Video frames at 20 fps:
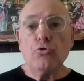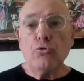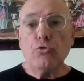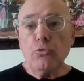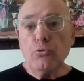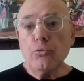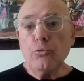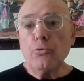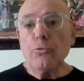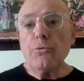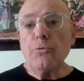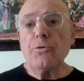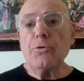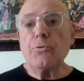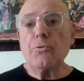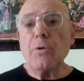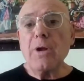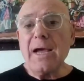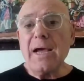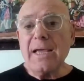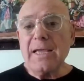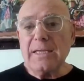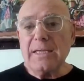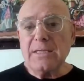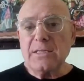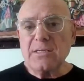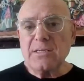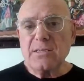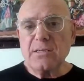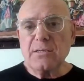to the
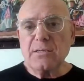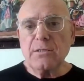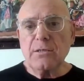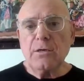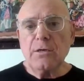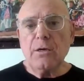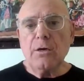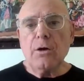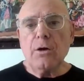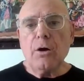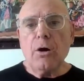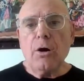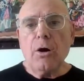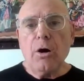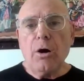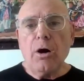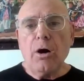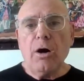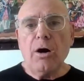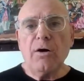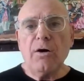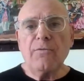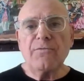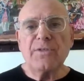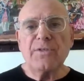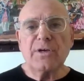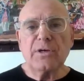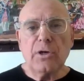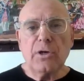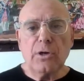rights
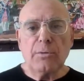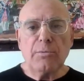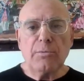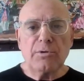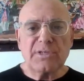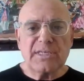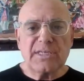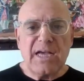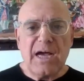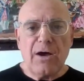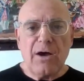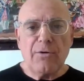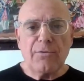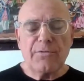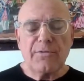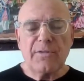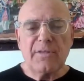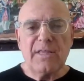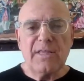of the global south.